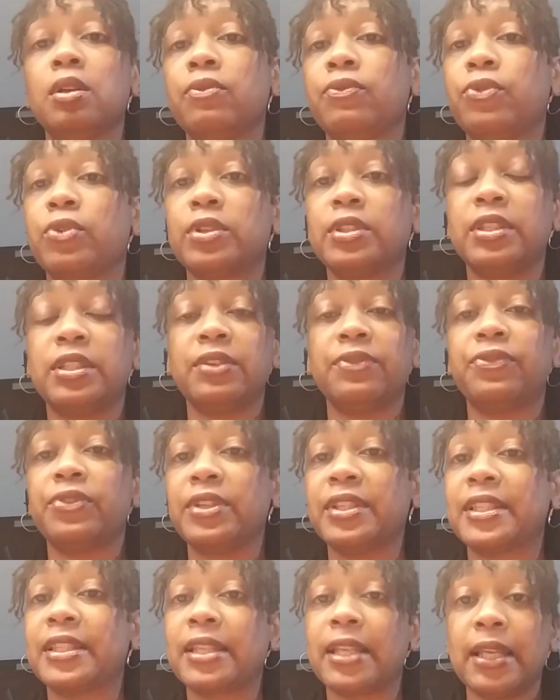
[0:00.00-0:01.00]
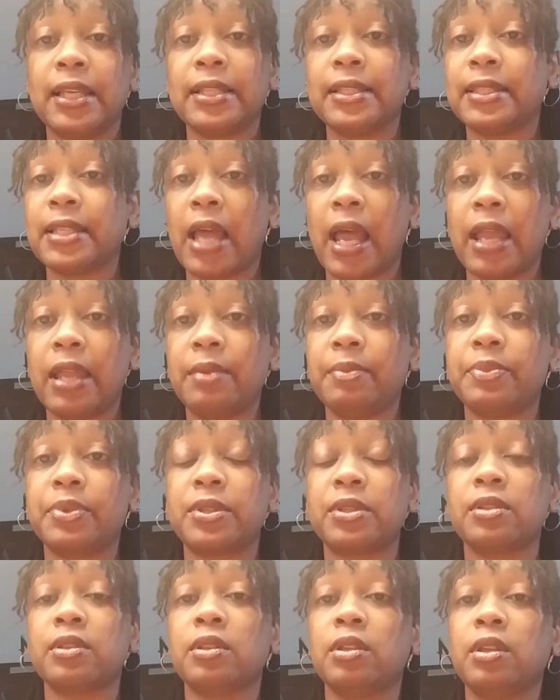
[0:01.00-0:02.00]
for different skin
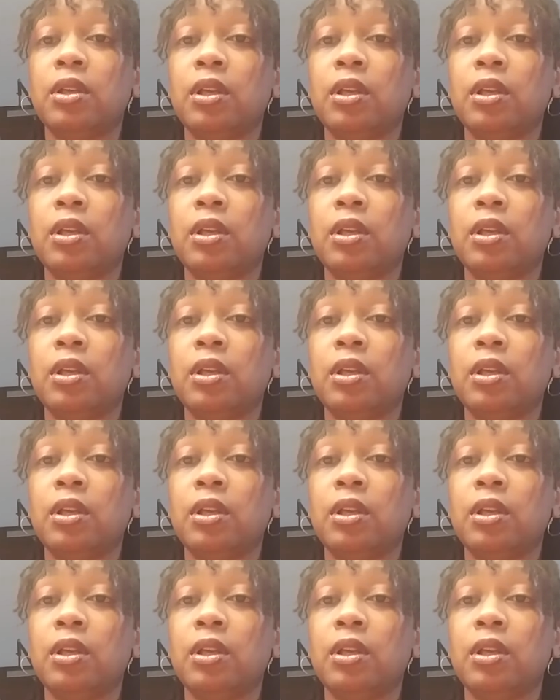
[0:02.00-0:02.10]
types,